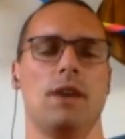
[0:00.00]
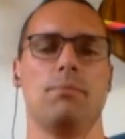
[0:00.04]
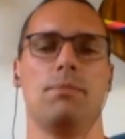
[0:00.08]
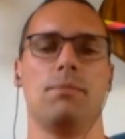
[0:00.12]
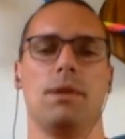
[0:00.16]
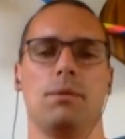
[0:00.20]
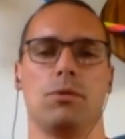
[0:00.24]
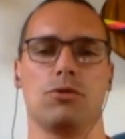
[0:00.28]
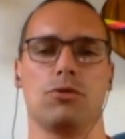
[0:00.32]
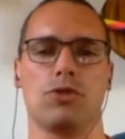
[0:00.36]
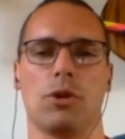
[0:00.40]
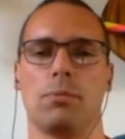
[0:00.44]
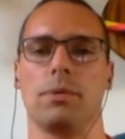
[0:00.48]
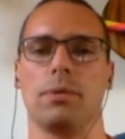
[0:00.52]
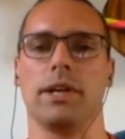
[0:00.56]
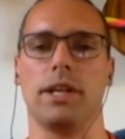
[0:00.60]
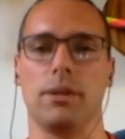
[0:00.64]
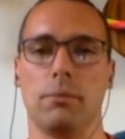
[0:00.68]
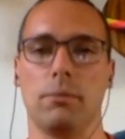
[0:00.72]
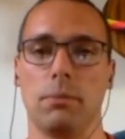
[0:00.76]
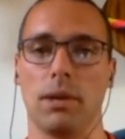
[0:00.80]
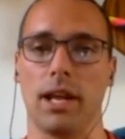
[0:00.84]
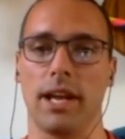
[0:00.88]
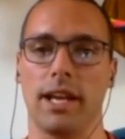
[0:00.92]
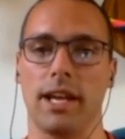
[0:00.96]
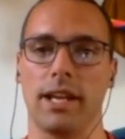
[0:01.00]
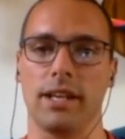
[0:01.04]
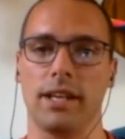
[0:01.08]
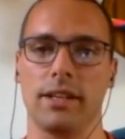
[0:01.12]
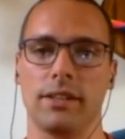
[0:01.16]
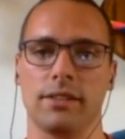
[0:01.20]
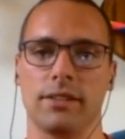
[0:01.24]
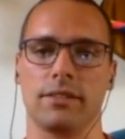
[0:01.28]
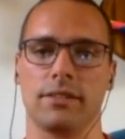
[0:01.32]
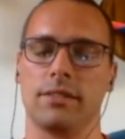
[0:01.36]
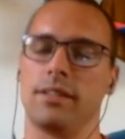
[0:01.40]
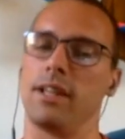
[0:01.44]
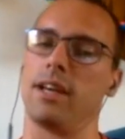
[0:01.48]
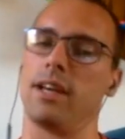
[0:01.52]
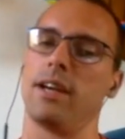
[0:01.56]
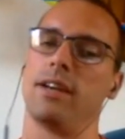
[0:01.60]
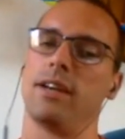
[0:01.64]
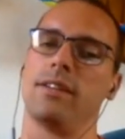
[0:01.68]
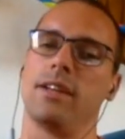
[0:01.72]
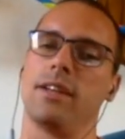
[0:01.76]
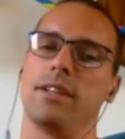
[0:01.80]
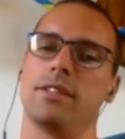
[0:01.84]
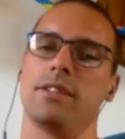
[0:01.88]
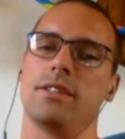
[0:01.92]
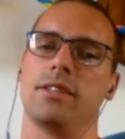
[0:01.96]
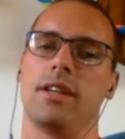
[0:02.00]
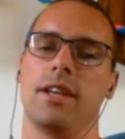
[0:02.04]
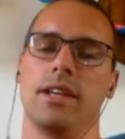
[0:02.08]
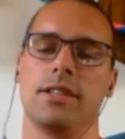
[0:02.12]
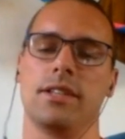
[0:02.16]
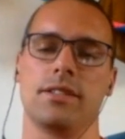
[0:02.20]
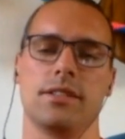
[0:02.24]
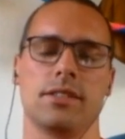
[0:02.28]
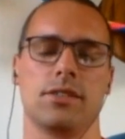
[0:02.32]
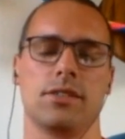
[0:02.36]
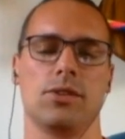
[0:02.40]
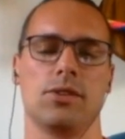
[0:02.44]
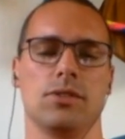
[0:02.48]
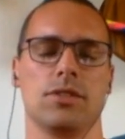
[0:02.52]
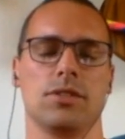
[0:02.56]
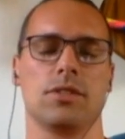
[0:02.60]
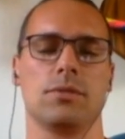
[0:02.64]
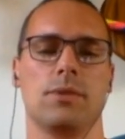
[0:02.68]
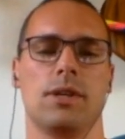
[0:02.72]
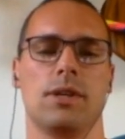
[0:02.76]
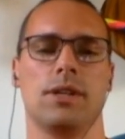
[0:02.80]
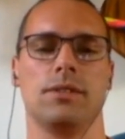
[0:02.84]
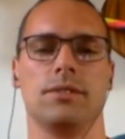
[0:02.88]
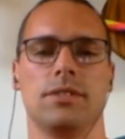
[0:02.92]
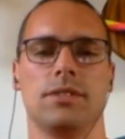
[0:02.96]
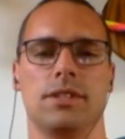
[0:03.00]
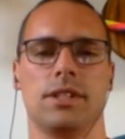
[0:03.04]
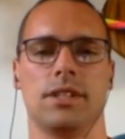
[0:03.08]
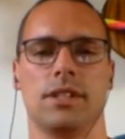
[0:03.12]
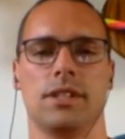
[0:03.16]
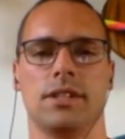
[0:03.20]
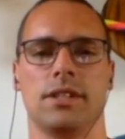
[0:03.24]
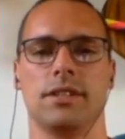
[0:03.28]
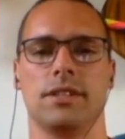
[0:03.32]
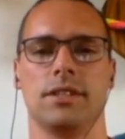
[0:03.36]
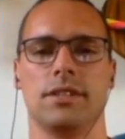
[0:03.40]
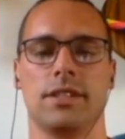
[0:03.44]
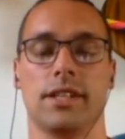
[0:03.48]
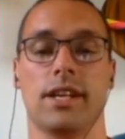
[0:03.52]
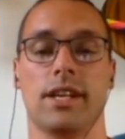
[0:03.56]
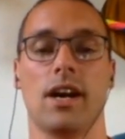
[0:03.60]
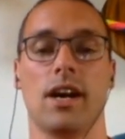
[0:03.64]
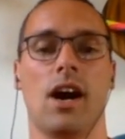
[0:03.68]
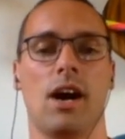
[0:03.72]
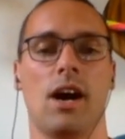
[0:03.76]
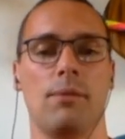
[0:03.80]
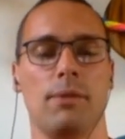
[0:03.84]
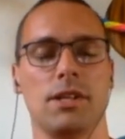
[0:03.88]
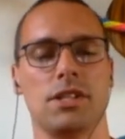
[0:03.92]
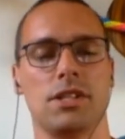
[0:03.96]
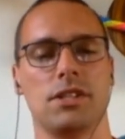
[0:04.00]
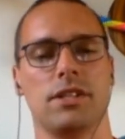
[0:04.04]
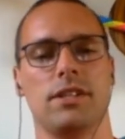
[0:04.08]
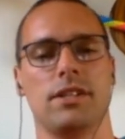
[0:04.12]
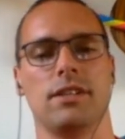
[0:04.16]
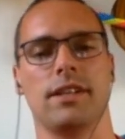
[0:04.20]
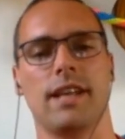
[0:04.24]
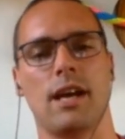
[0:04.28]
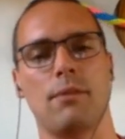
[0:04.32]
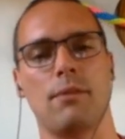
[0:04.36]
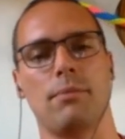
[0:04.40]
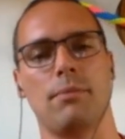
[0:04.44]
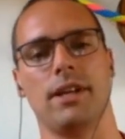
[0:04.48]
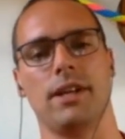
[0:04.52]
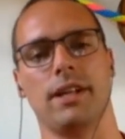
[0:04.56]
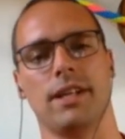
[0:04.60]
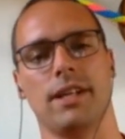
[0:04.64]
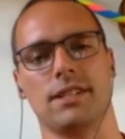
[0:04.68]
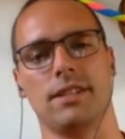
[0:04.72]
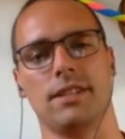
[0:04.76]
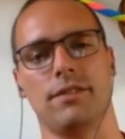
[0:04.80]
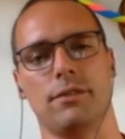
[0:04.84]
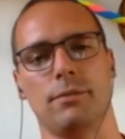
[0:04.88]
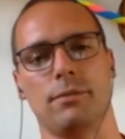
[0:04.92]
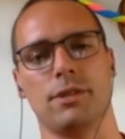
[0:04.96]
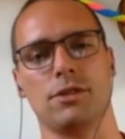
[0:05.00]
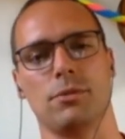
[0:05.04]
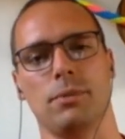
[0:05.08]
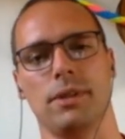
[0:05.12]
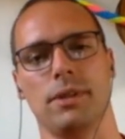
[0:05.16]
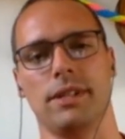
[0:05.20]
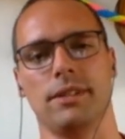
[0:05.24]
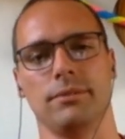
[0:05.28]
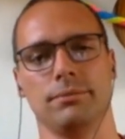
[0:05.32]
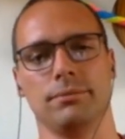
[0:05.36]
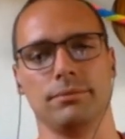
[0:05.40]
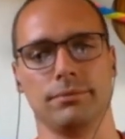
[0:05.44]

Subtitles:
people dropping in and playing. They're donating to cause as well to calm actually the campaign against living miserably.